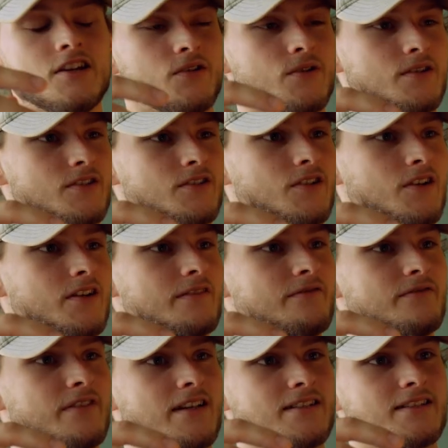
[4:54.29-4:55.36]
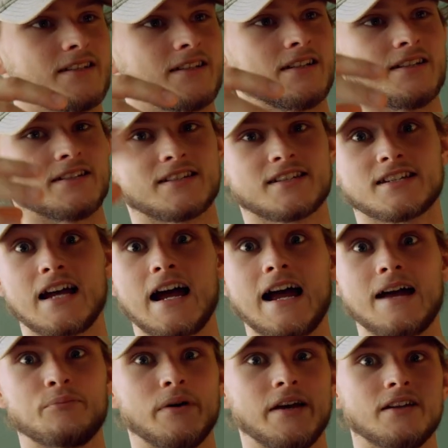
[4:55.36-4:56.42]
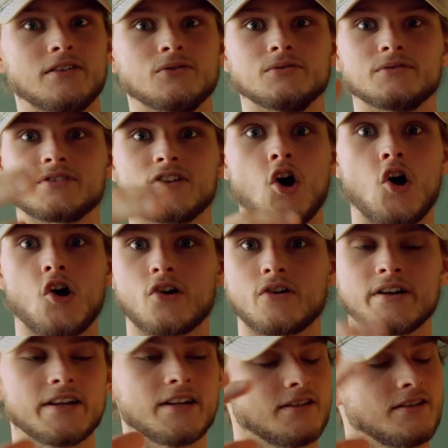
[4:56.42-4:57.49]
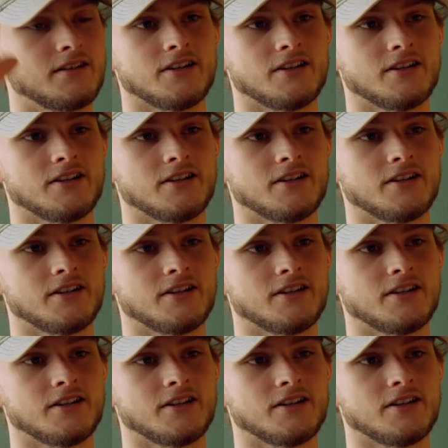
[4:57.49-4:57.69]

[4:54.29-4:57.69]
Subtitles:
you can start investing in sky panels, ARRI,